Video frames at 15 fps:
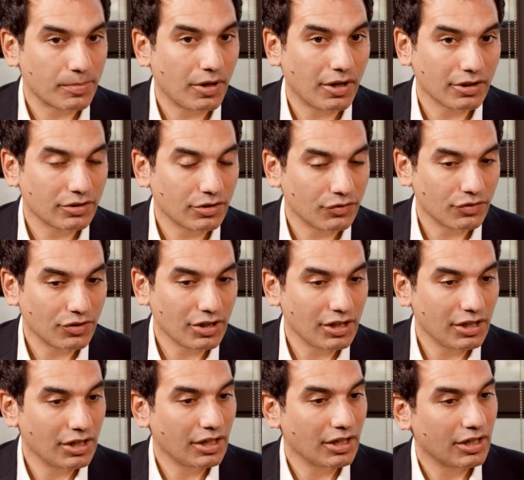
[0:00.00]
part of
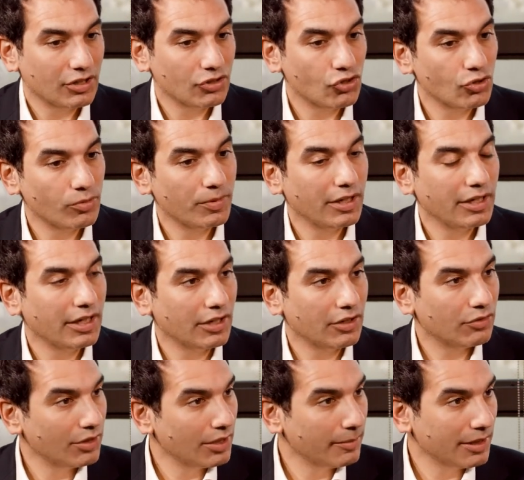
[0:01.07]
the uh, Jubilee
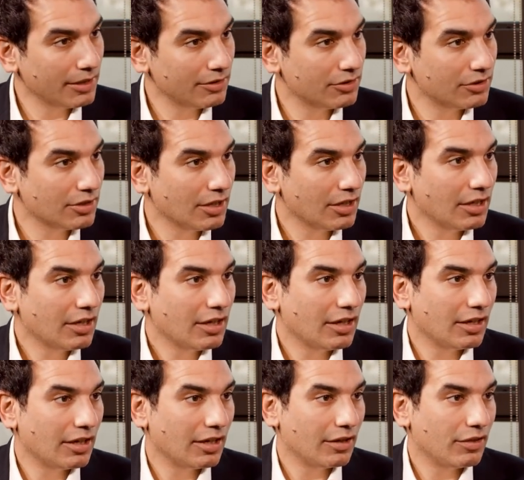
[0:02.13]
agreement, uh,